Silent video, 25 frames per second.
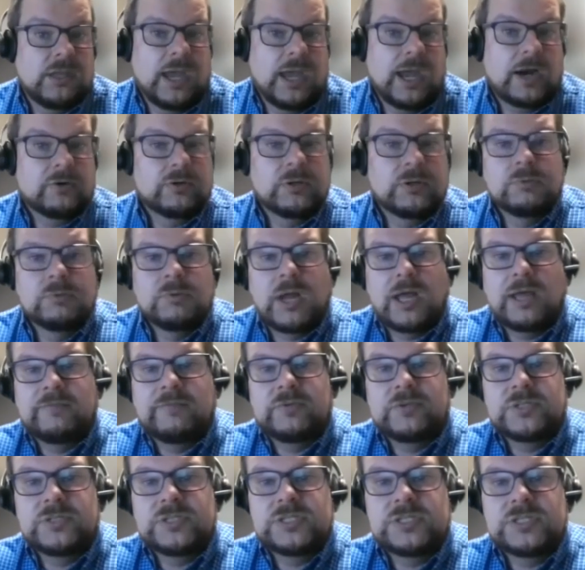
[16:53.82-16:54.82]
Our
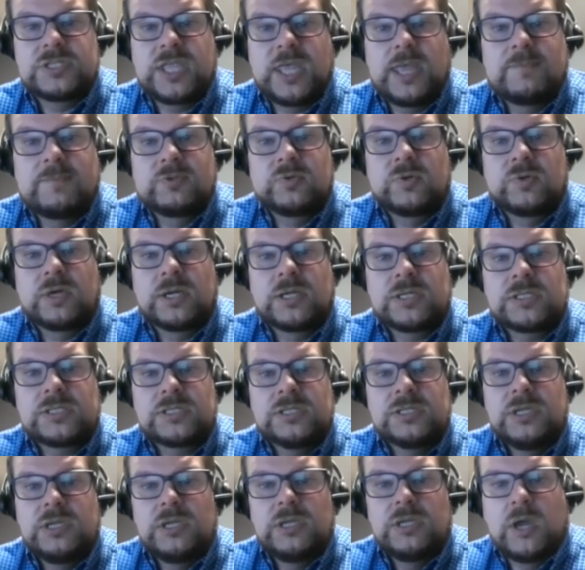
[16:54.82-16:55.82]
arrivals came to
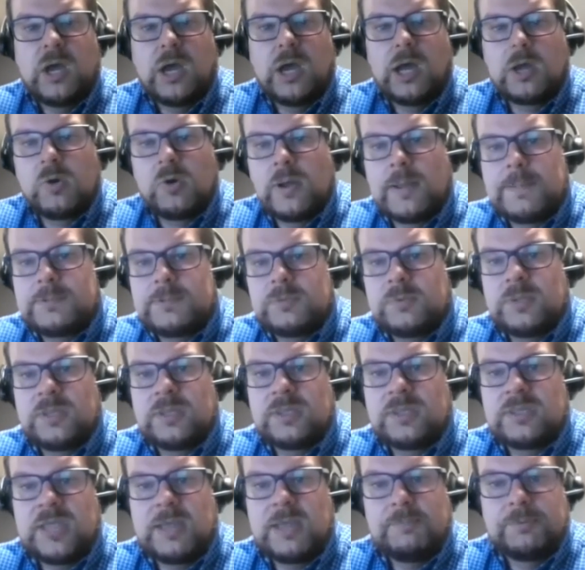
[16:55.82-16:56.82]
us equipped
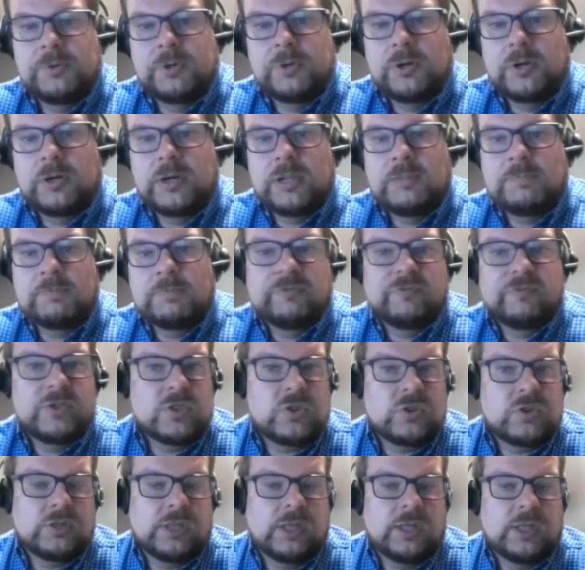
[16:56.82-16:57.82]
with temporary
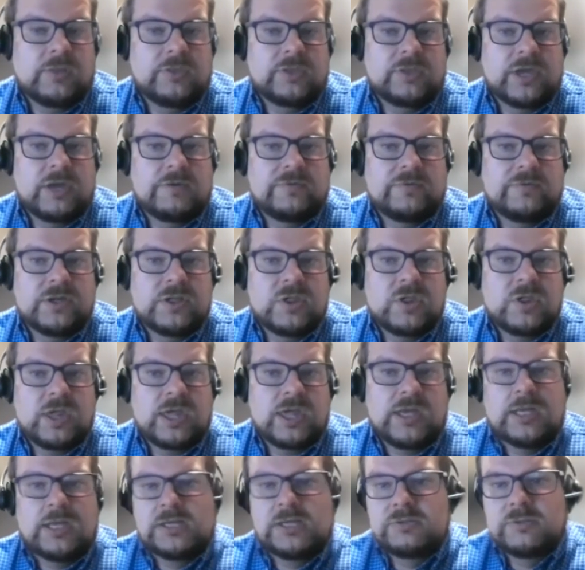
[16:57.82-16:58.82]
provincial health coverage
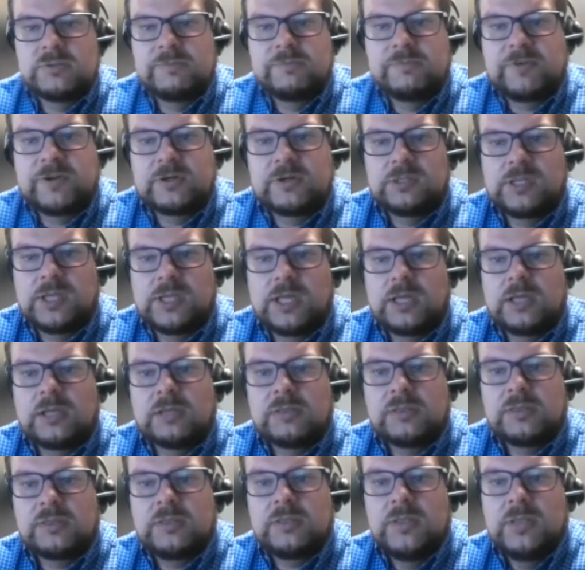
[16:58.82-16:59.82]
and interim federal
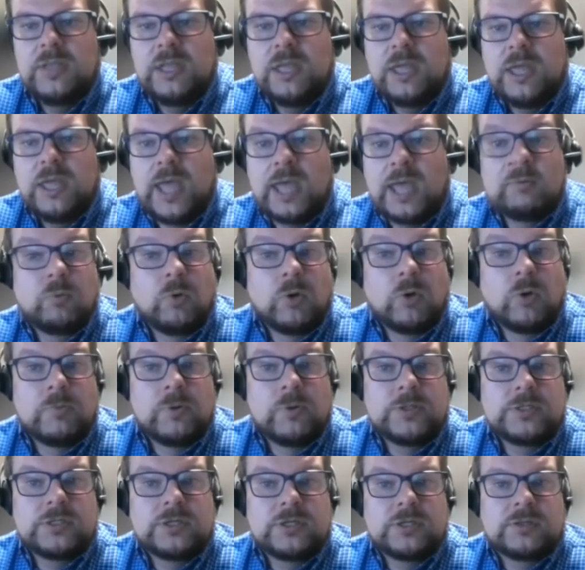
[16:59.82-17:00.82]
health and warm
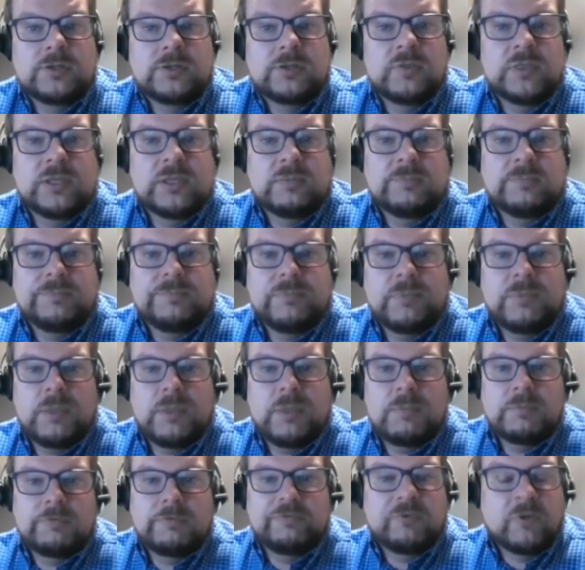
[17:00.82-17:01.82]
winter clothing
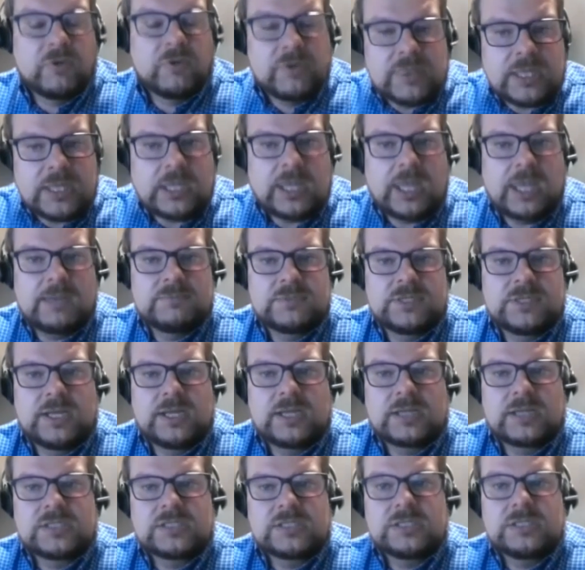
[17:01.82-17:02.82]
before they came to
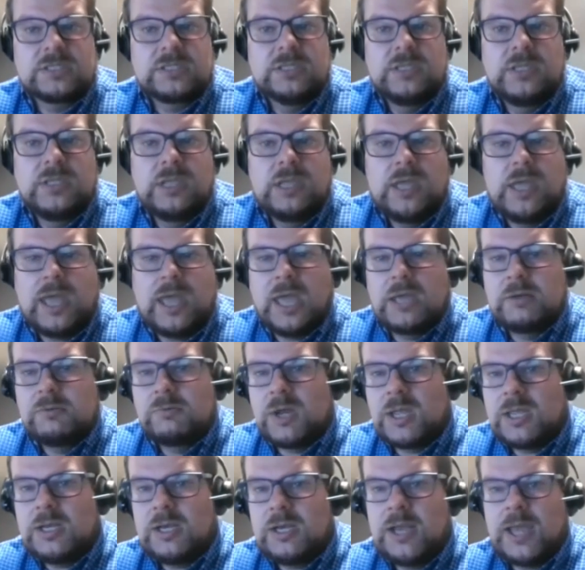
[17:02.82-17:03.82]
us. And
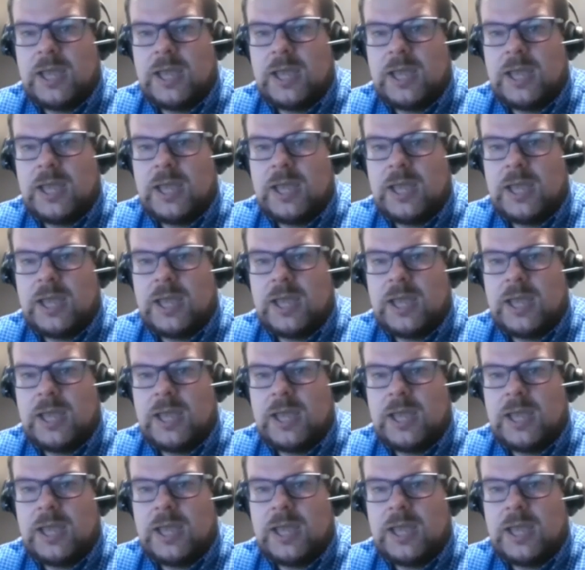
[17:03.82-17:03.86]
right